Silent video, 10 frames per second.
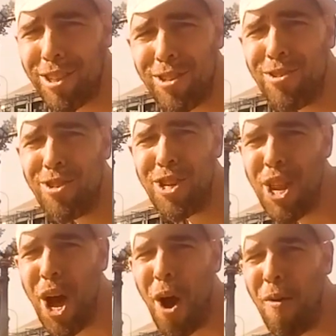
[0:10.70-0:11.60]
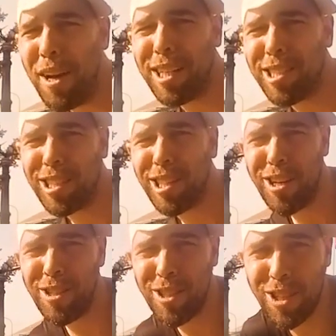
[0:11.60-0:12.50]
do no
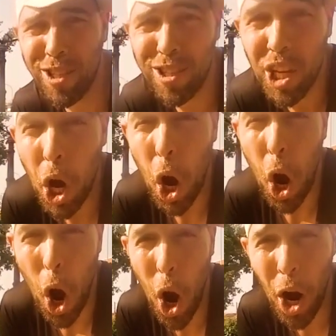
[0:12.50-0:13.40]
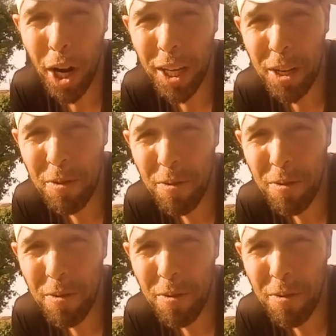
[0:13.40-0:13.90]
excuses. Are you